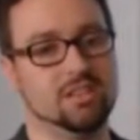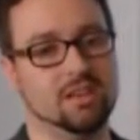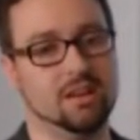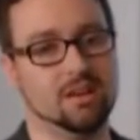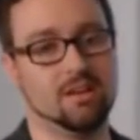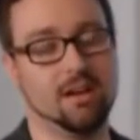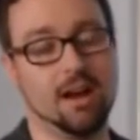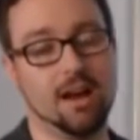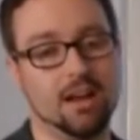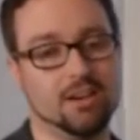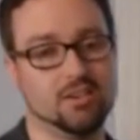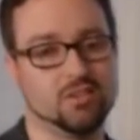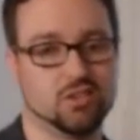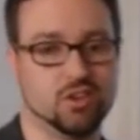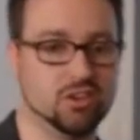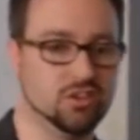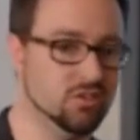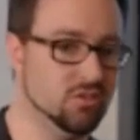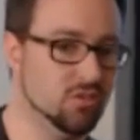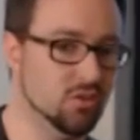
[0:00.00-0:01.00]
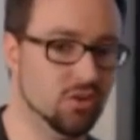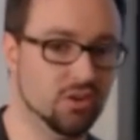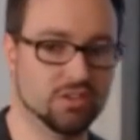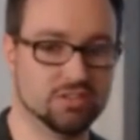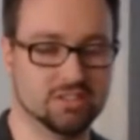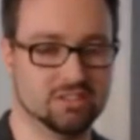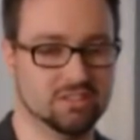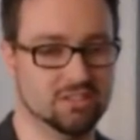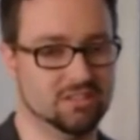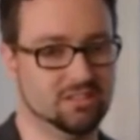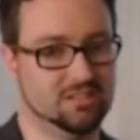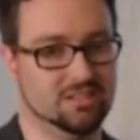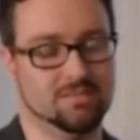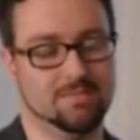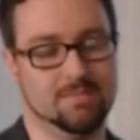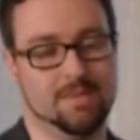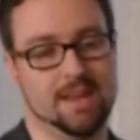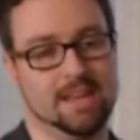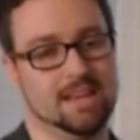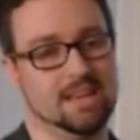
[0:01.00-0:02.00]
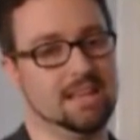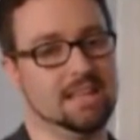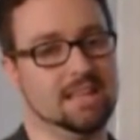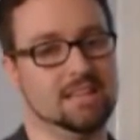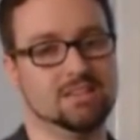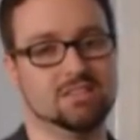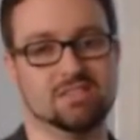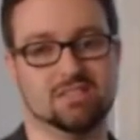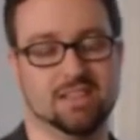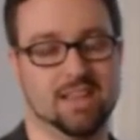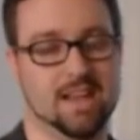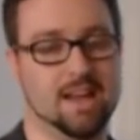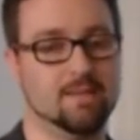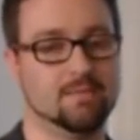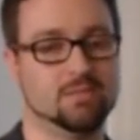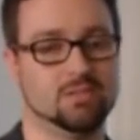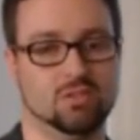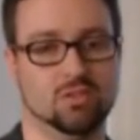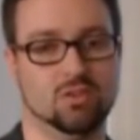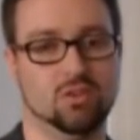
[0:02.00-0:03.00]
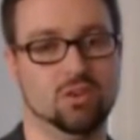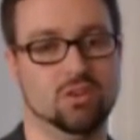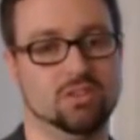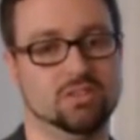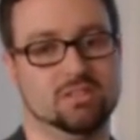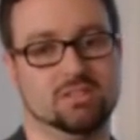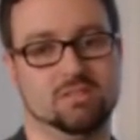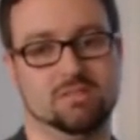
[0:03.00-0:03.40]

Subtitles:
there are Trojan horses that have made it into the app stores.